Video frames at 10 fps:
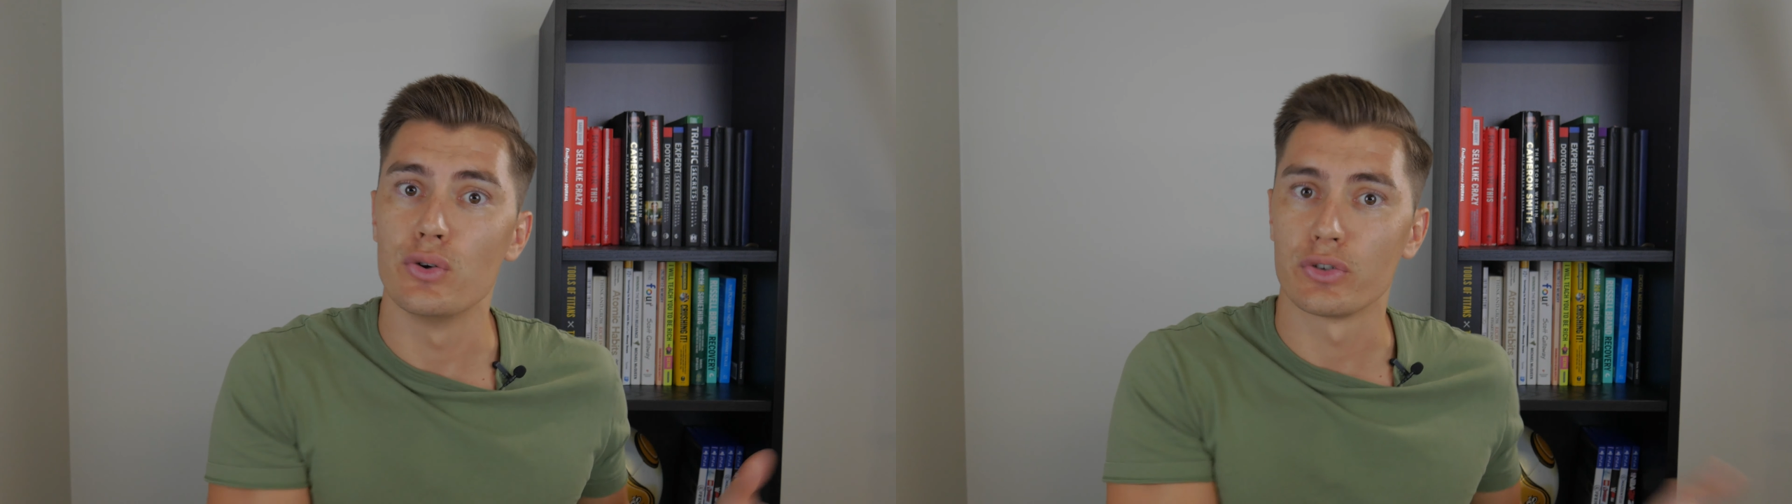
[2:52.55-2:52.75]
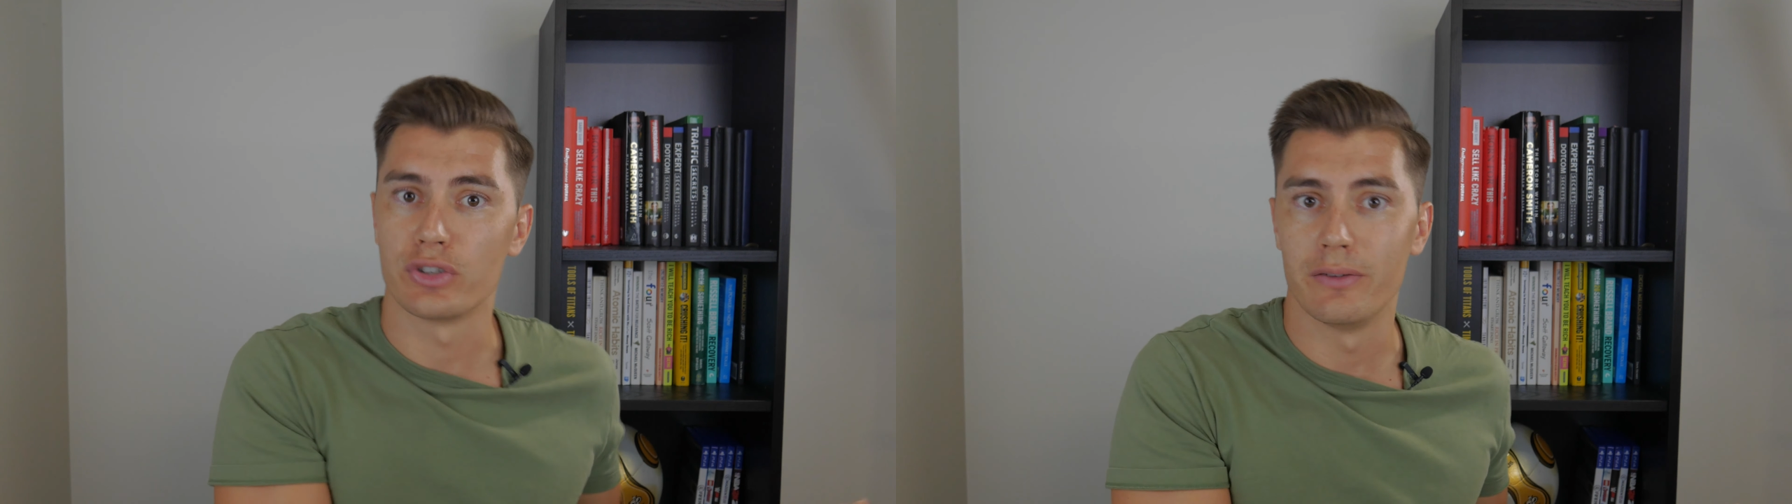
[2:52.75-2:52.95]

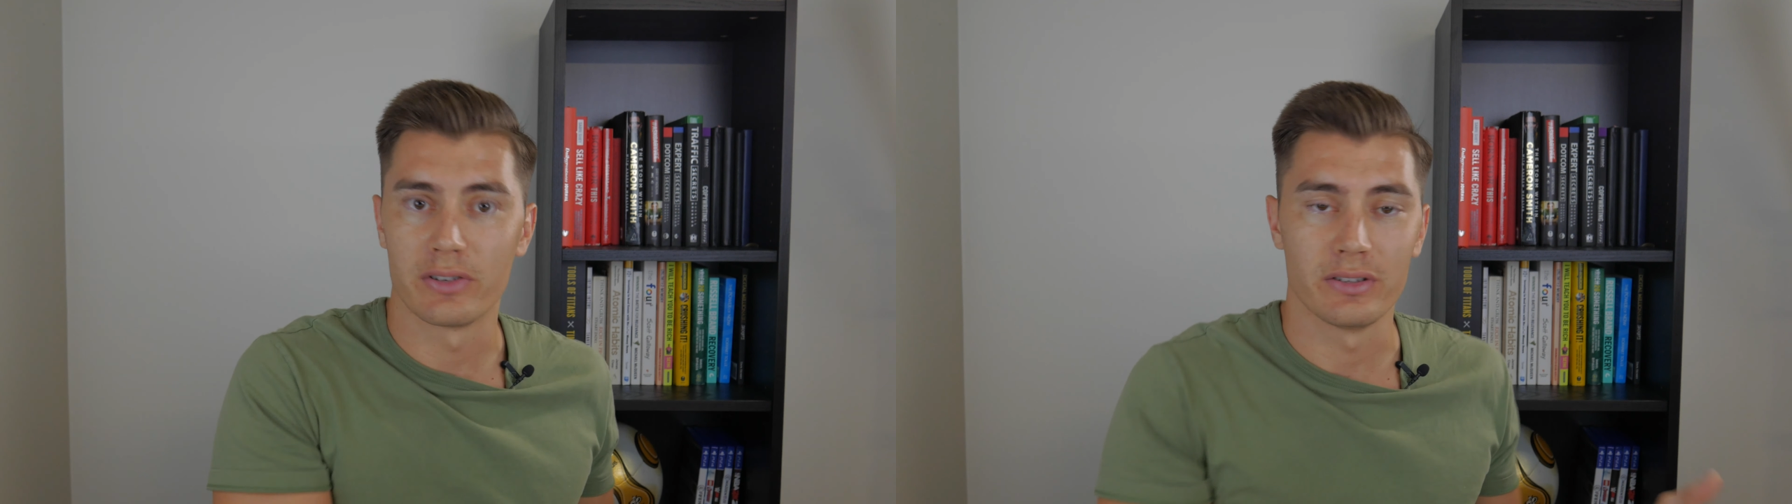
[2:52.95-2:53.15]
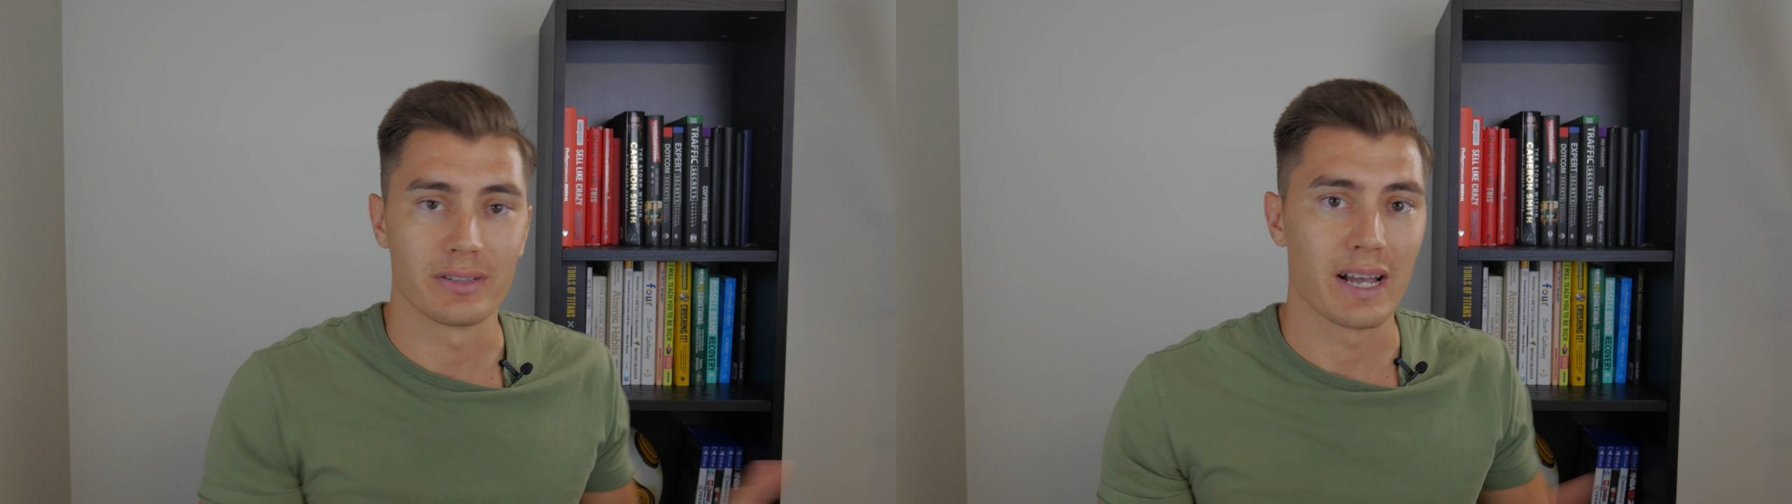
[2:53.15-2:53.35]
your
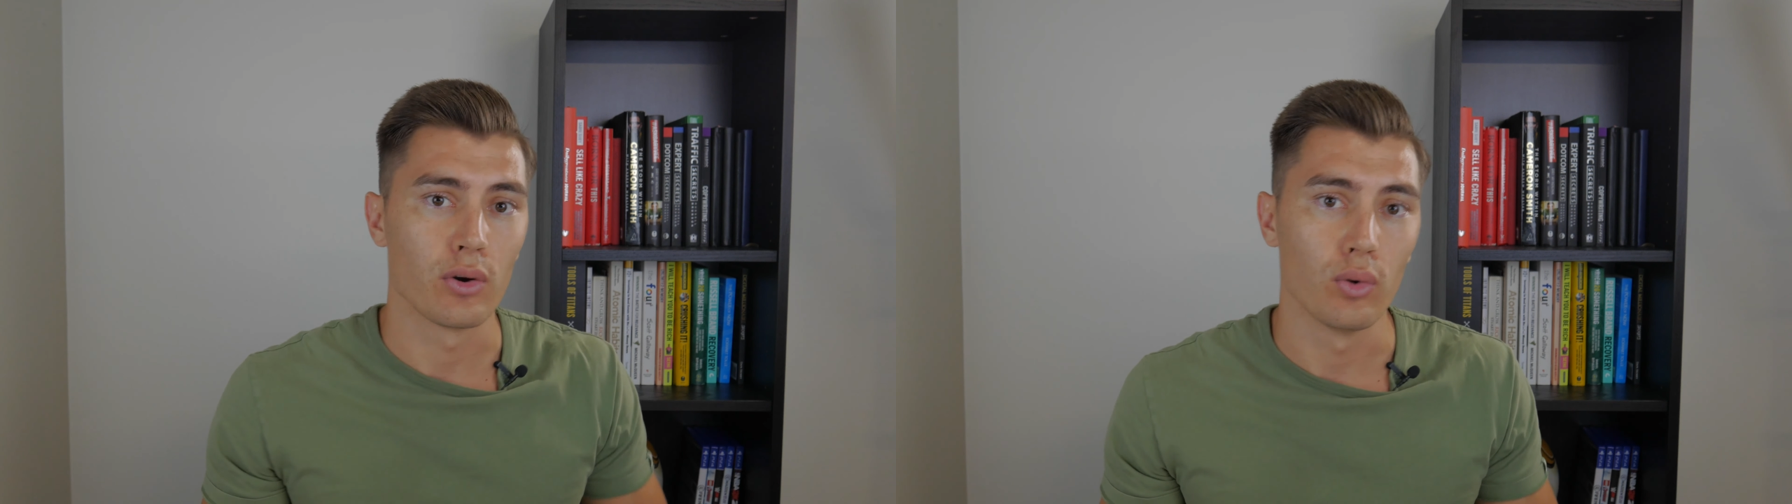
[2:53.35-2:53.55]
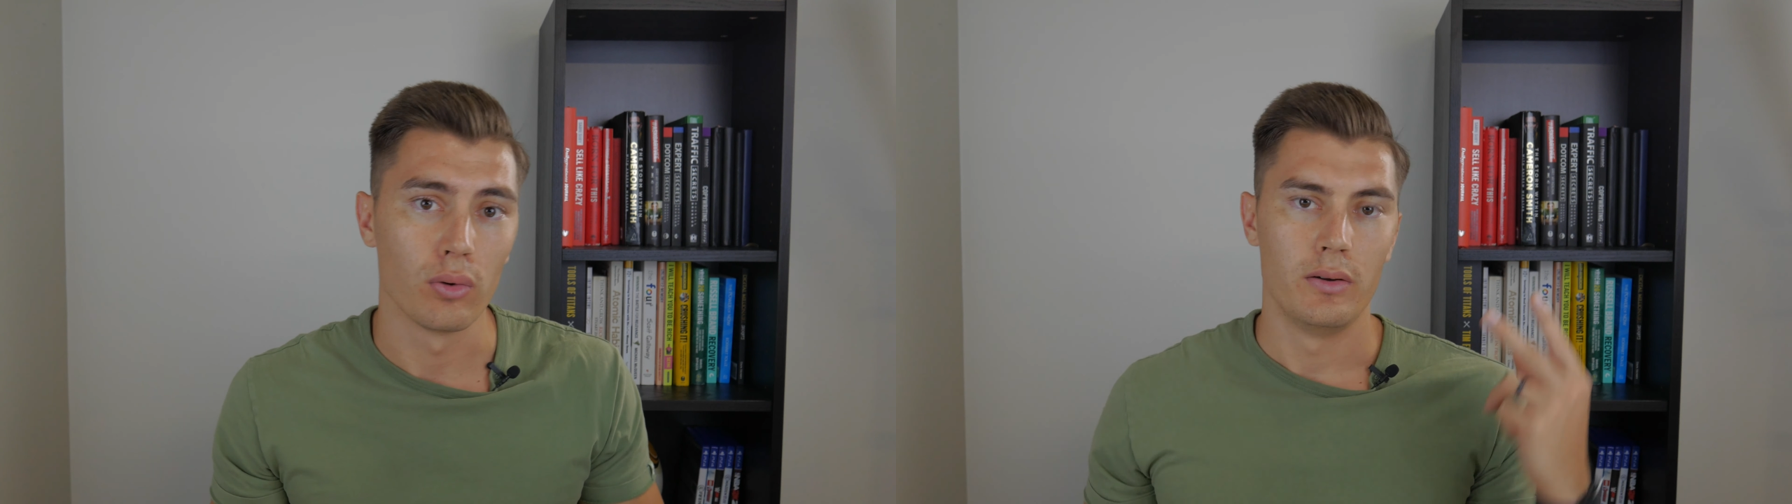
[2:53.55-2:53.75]
services at
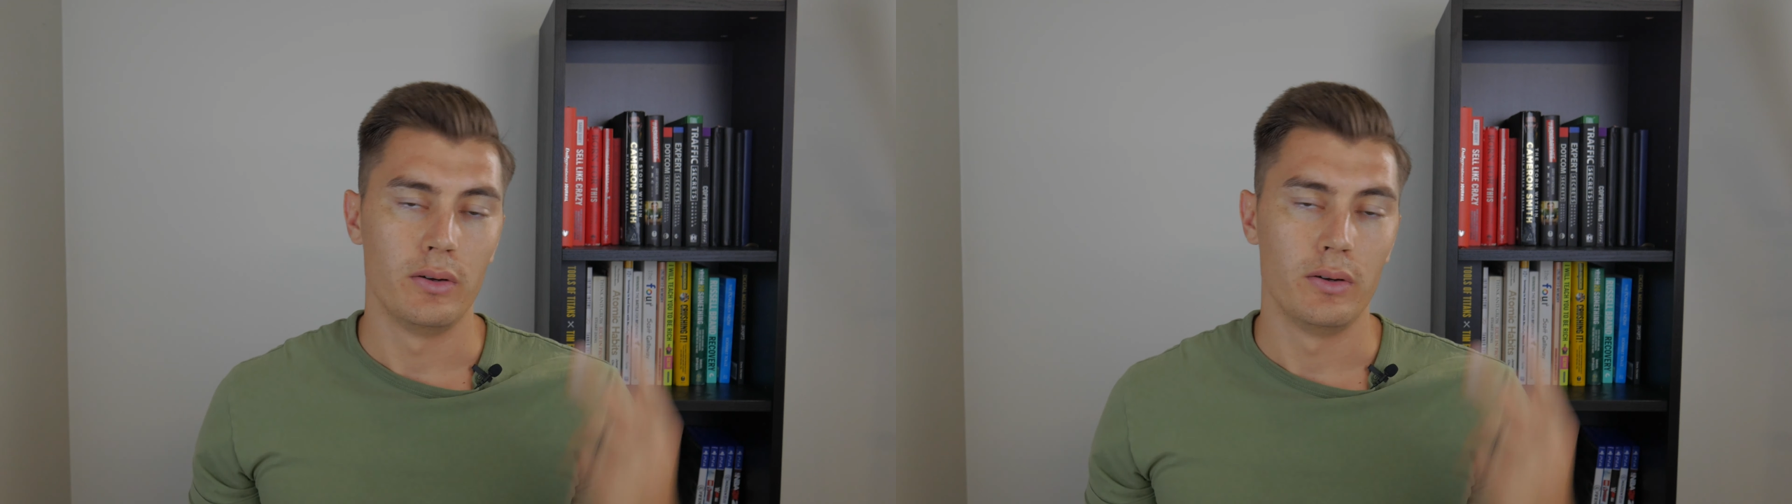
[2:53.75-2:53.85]
all.